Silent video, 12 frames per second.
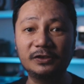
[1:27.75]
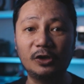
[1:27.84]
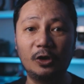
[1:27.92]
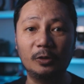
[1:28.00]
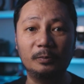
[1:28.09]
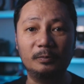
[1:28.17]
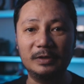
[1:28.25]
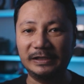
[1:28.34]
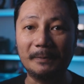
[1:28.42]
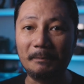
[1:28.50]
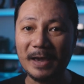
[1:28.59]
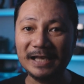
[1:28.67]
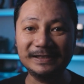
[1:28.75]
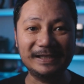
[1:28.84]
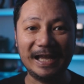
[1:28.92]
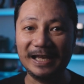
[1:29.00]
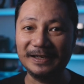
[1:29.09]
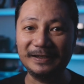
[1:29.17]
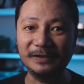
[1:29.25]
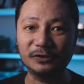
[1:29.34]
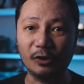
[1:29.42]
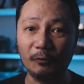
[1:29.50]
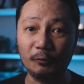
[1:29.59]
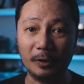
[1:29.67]
Resolve is the best editing
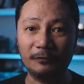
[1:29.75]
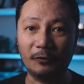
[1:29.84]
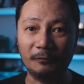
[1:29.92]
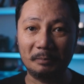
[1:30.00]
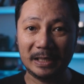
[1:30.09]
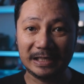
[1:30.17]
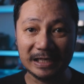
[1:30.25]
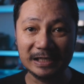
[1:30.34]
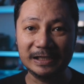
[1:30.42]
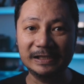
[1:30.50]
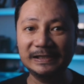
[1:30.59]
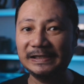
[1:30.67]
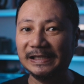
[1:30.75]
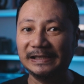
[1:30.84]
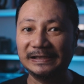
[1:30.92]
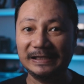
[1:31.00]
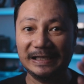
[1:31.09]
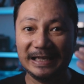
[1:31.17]
software for beginners is